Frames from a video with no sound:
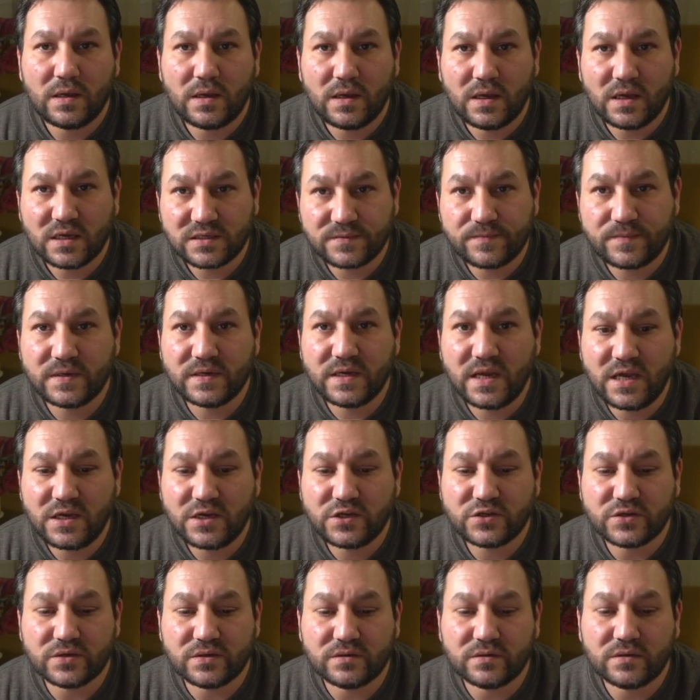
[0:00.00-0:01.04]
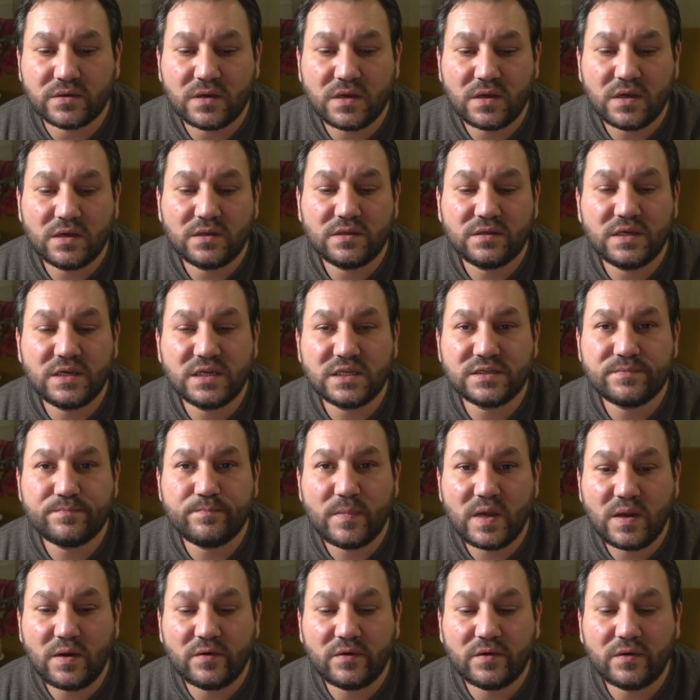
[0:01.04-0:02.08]
Explanation. This
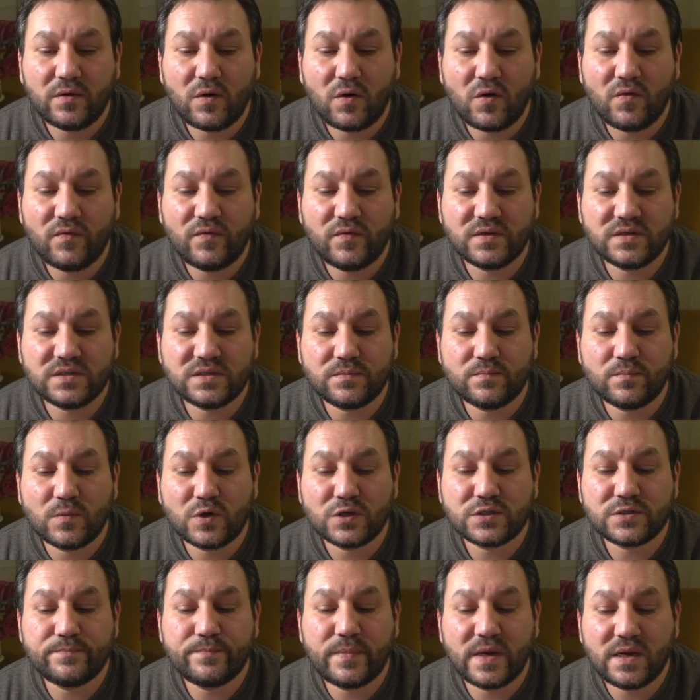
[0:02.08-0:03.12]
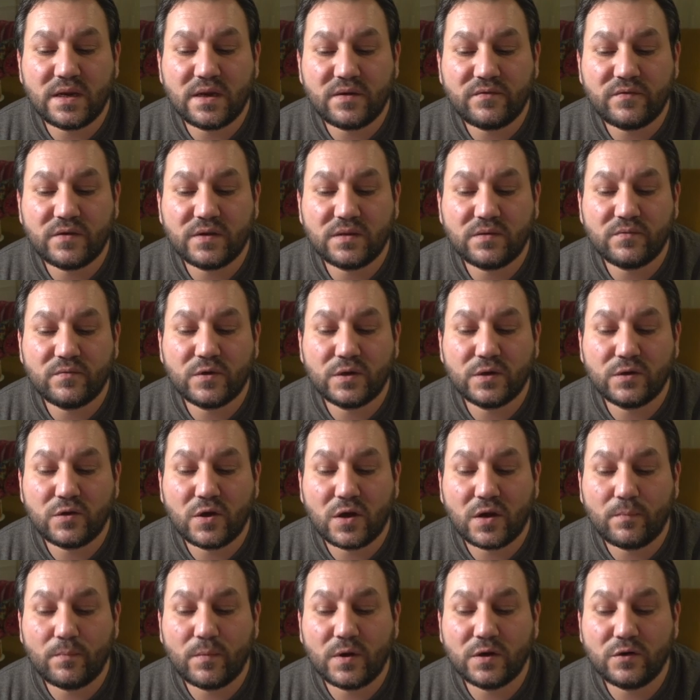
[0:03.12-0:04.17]
mirror offers the most benefit when you
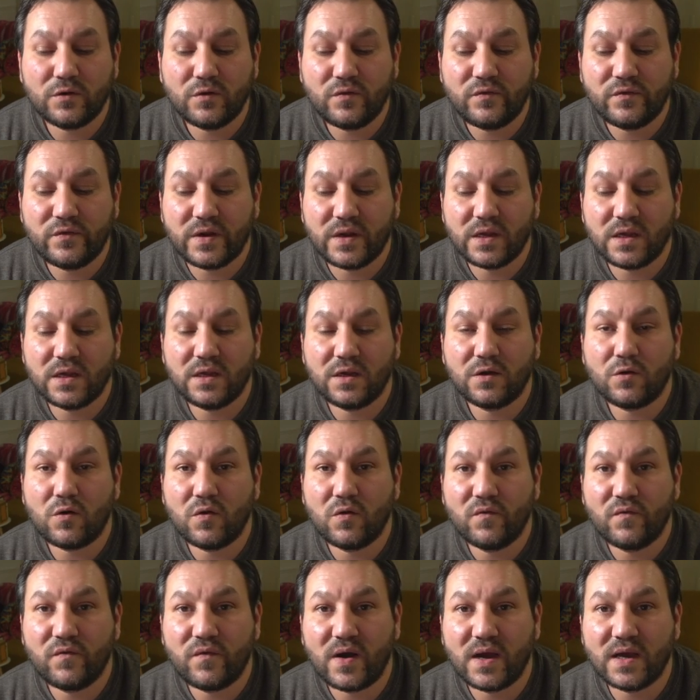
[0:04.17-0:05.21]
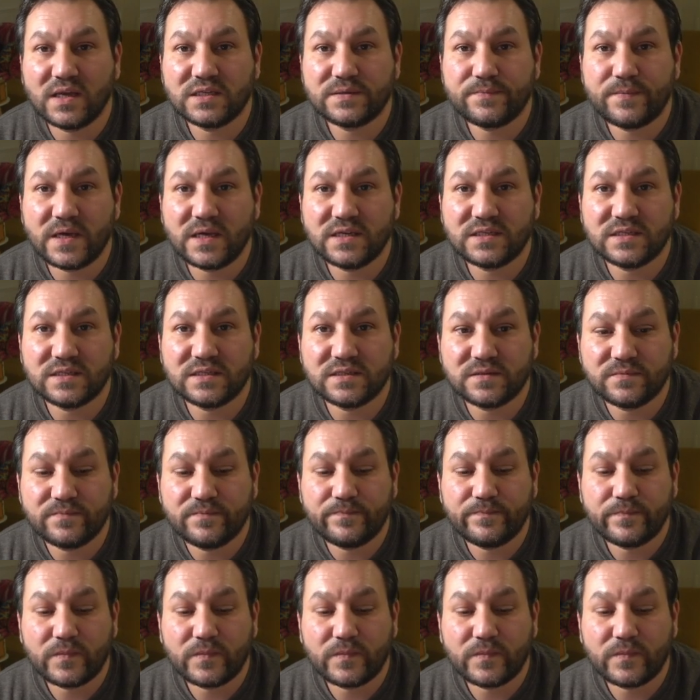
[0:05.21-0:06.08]
are maneuvering in confined spaces.